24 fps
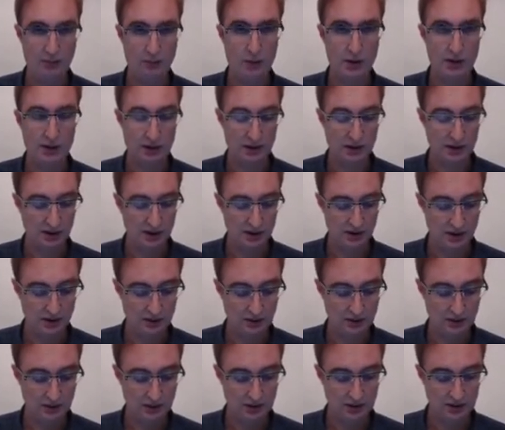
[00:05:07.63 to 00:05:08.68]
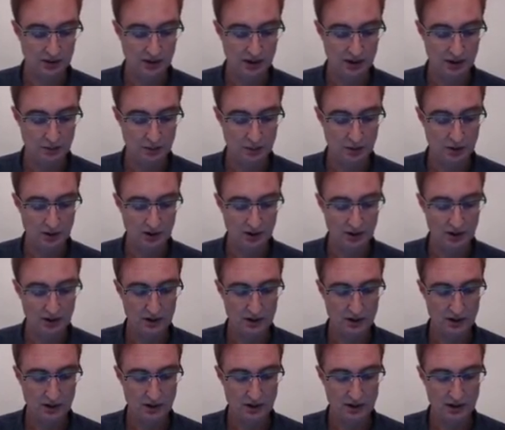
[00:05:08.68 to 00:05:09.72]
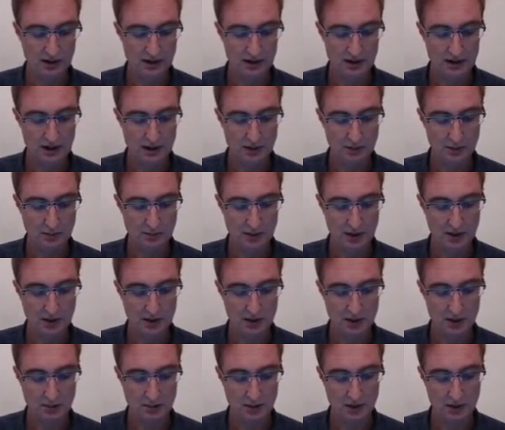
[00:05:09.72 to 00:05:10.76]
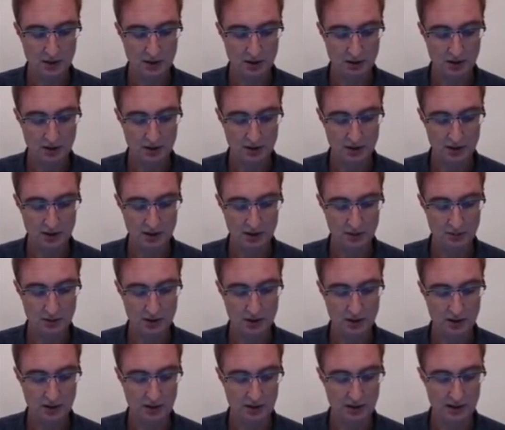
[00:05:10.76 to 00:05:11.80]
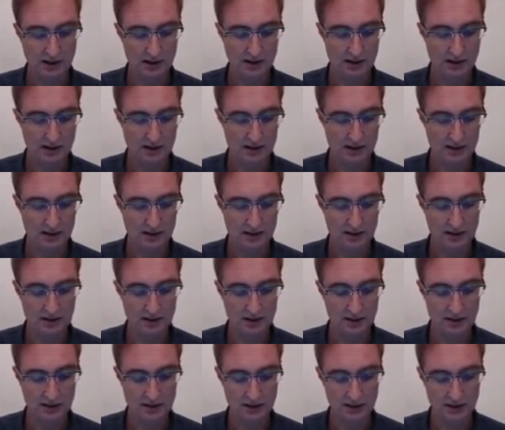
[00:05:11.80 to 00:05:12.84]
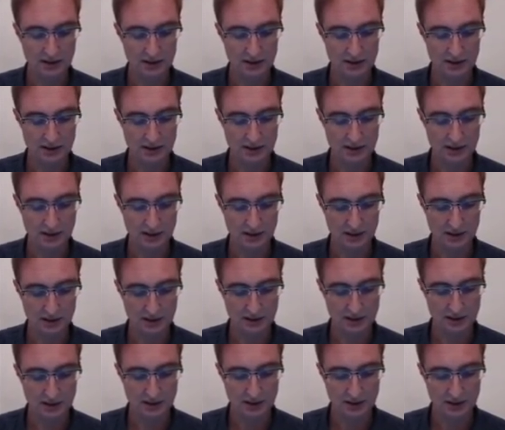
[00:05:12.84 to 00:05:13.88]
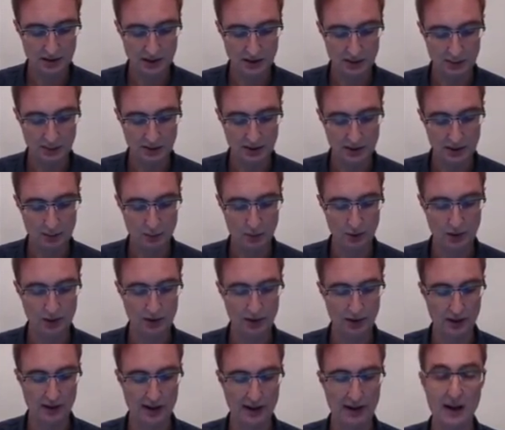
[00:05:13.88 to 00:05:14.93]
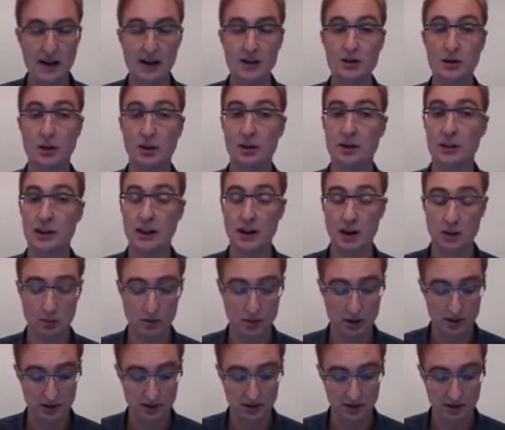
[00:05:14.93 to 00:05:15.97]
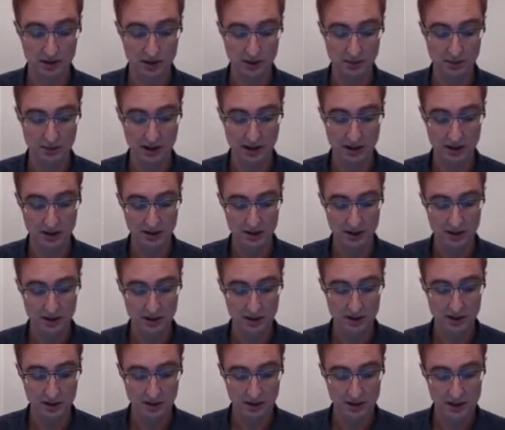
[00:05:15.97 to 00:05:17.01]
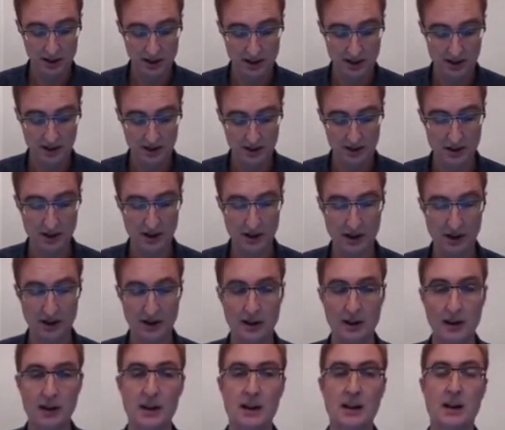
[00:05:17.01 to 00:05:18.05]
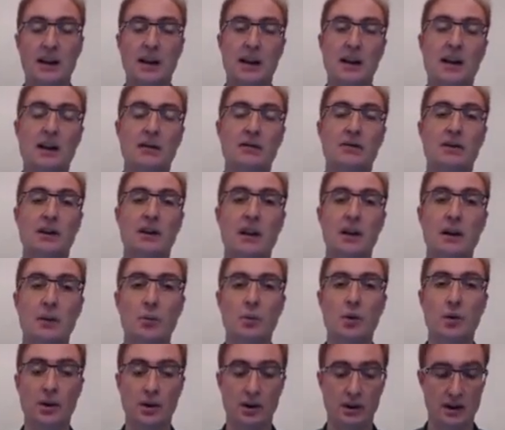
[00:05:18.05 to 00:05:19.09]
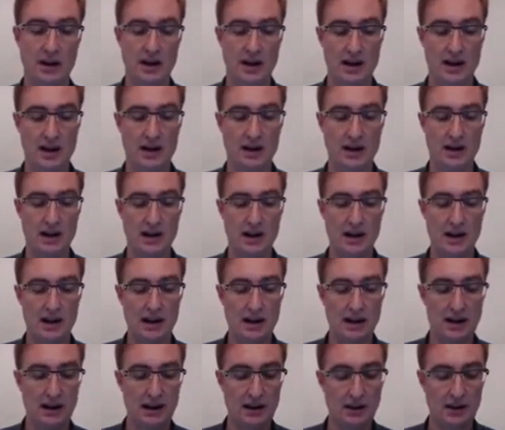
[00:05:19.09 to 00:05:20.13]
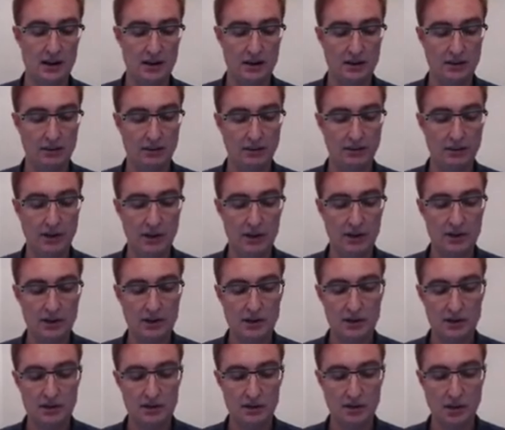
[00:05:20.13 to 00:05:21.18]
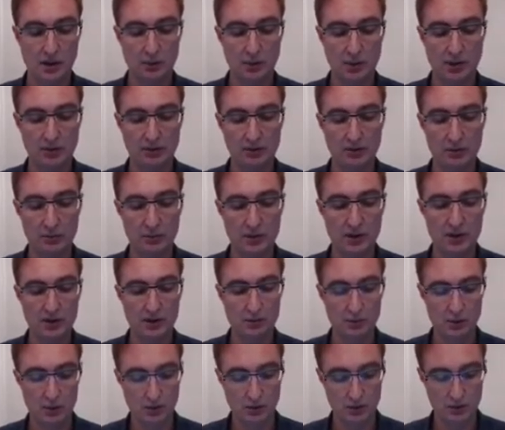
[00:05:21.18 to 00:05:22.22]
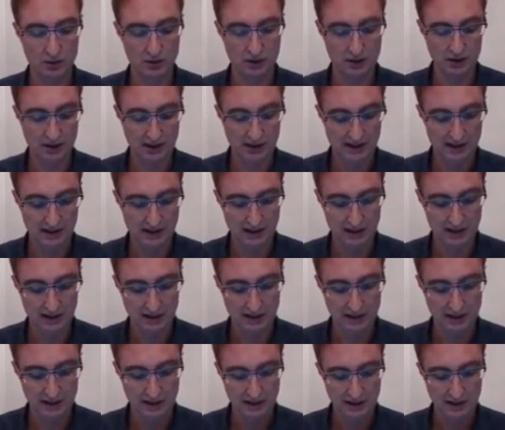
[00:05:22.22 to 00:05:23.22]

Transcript: When you send it across the network, it's going to take some amount of time to go across the network. That is this distance here that's labeled network delay, so it'll take a while to come out. On the other side, if the network had a fixed and preferably small delay,